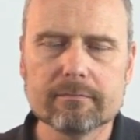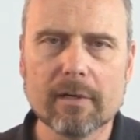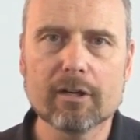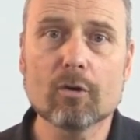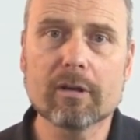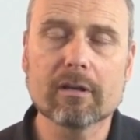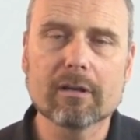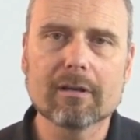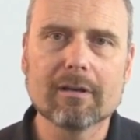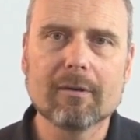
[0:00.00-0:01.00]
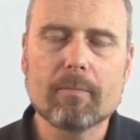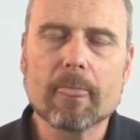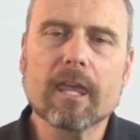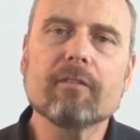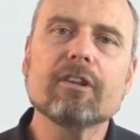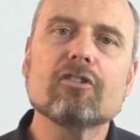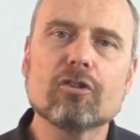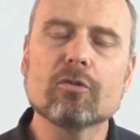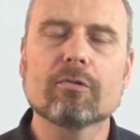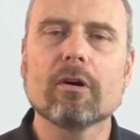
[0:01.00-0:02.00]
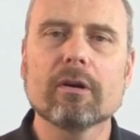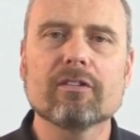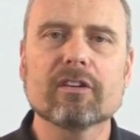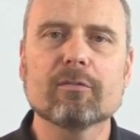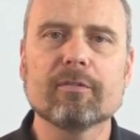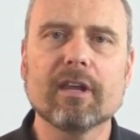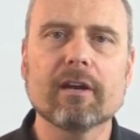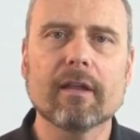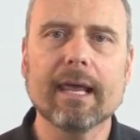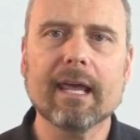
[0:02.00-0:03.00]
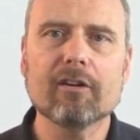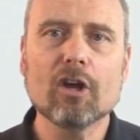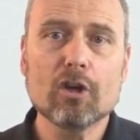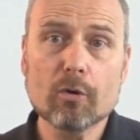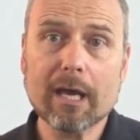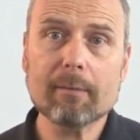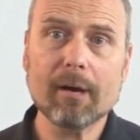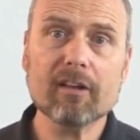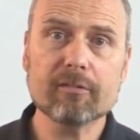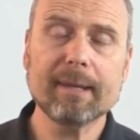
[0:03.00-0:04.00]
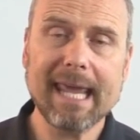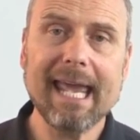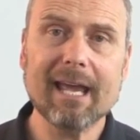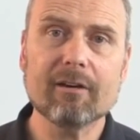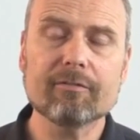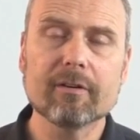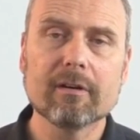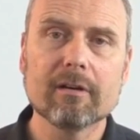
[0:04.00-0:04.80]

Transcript: But given that Jews were owning 6% of the land, you can't possibly have